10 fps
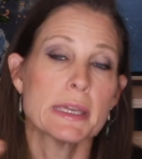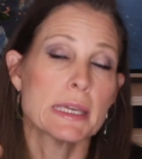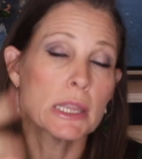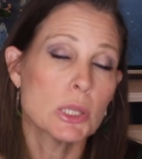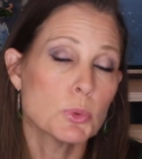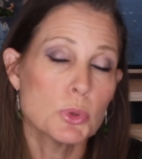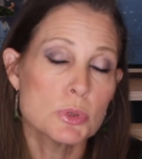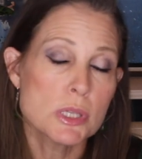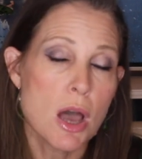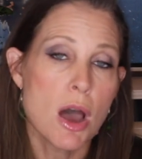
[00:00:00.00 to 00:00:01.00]
get the
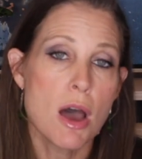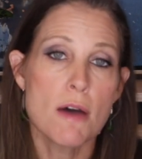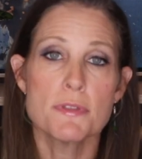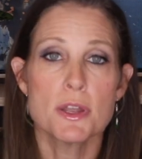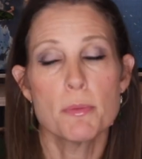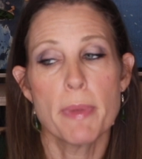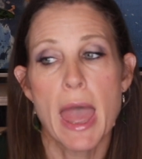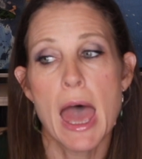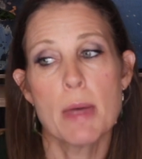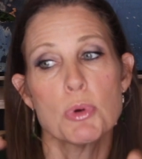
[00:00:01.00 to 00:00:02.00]
roots off that are
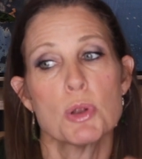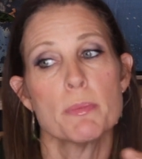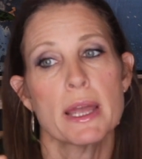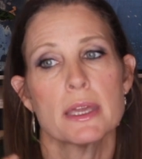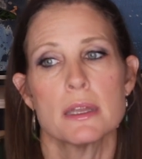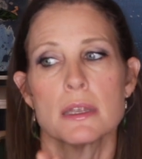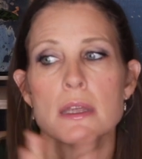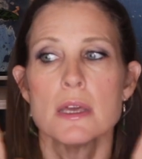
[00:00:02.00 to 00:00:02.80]
bad, put them back in.